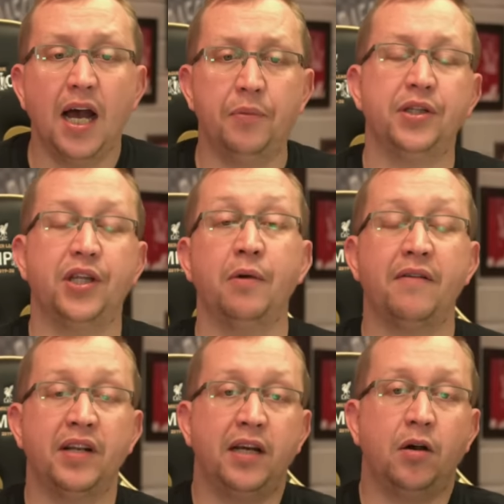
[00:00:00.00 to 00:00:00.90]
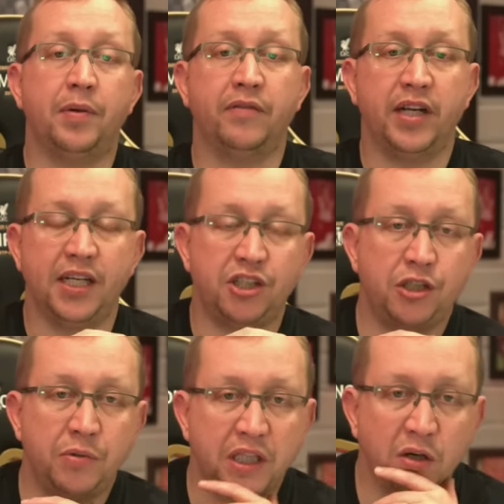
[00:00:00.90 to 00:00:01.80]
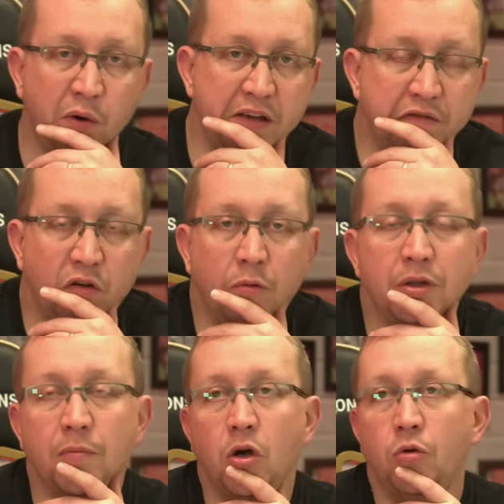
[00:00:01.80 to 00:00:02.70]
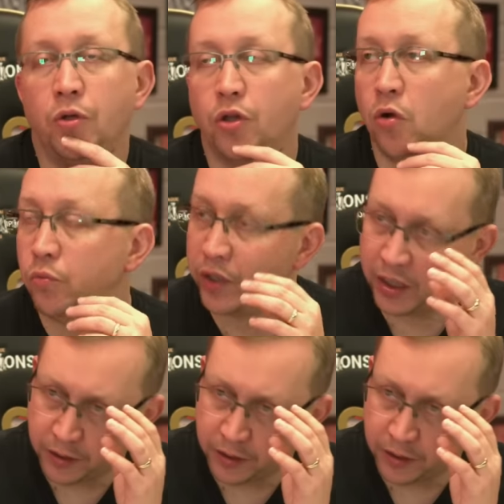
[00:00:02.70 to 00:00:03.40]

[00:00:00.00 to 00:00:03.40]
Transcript: And we do have a little bit of an issue with the away form at the moment, don't we?